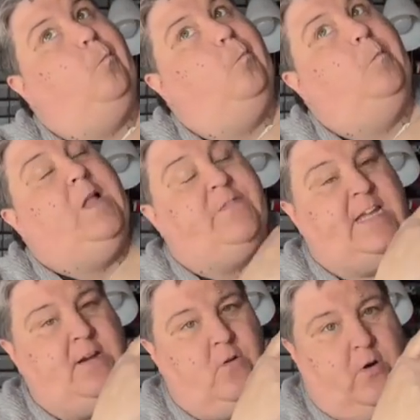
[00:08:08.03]

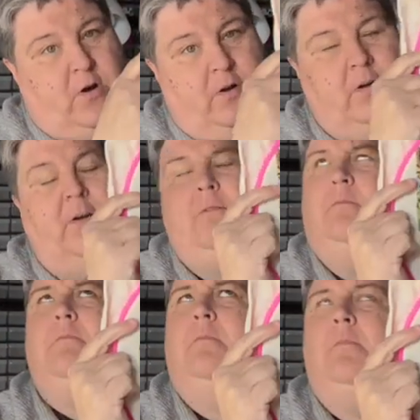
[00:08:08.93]
left-hand corner.
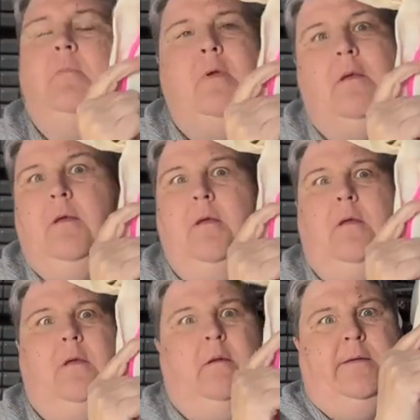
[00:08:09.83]

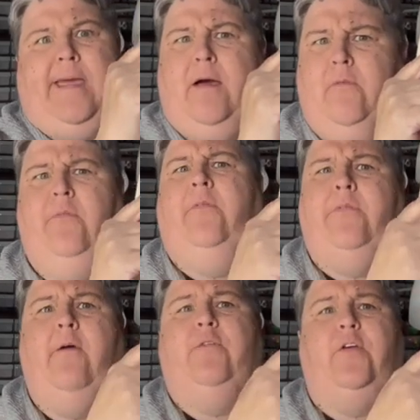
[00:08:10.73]
Yeah,
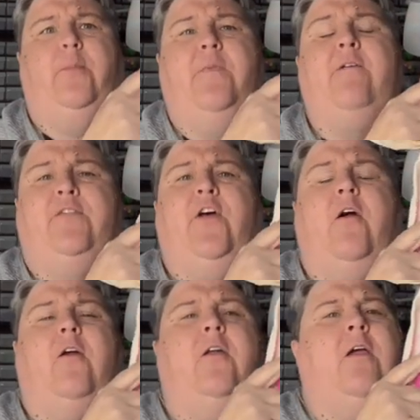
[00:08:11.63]
that was
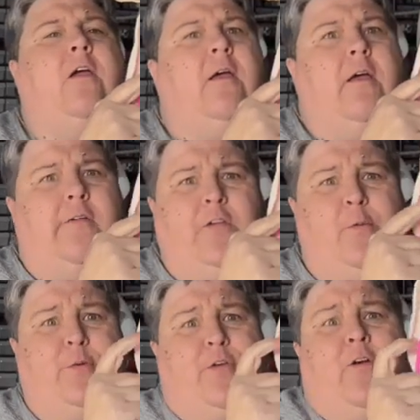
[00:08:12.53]
hard. It's
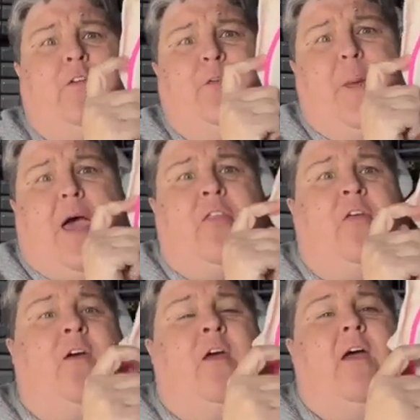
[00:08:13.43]
almost hard as math.
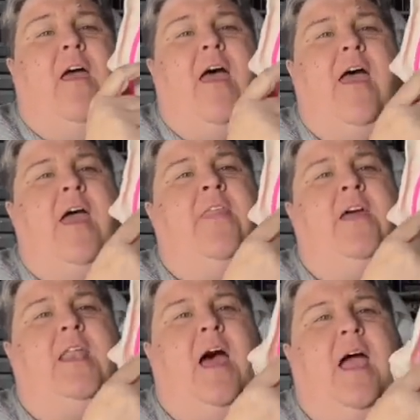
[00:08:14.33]
And
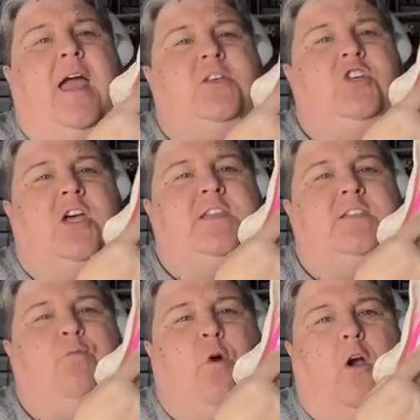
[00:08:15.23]
then I
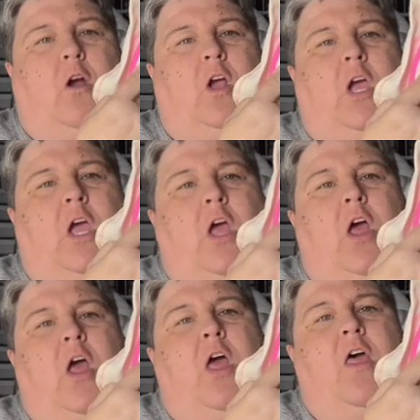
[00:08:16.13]
just work
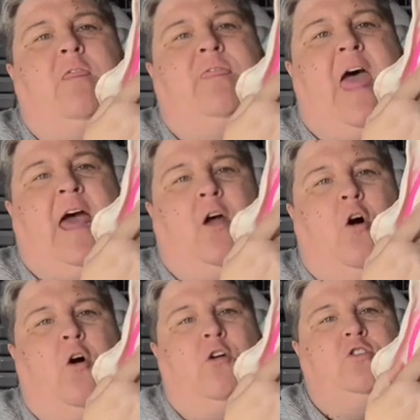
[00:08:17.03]
that
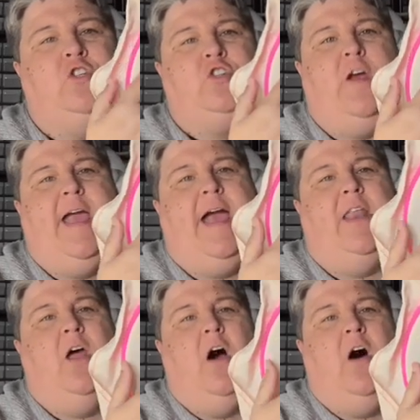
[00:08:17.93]
whole
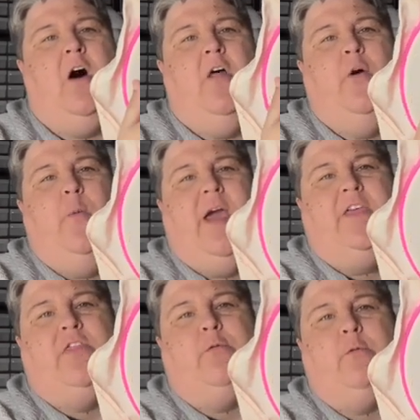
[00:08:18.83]
strand all the way
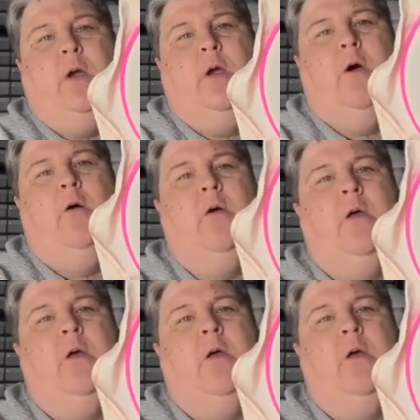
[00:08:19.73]
through